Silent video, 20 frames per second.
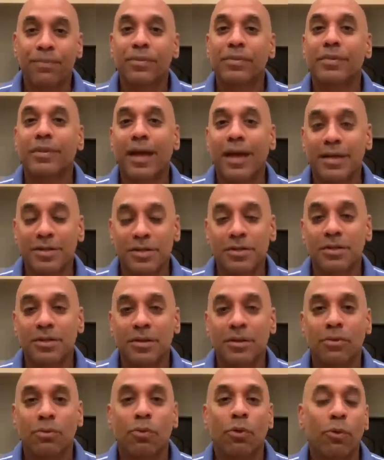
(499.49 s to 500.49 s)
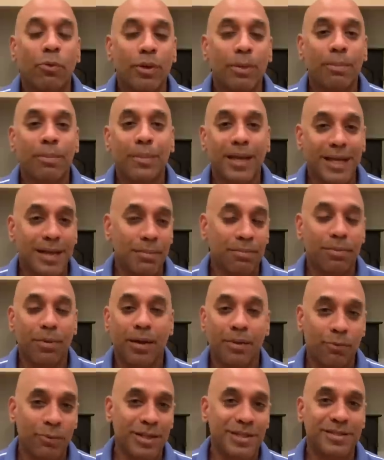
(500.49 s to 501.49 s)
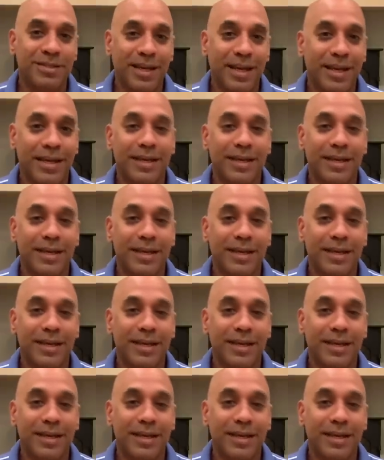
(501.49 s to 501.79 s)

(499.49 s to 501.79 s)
That's what we mean when we say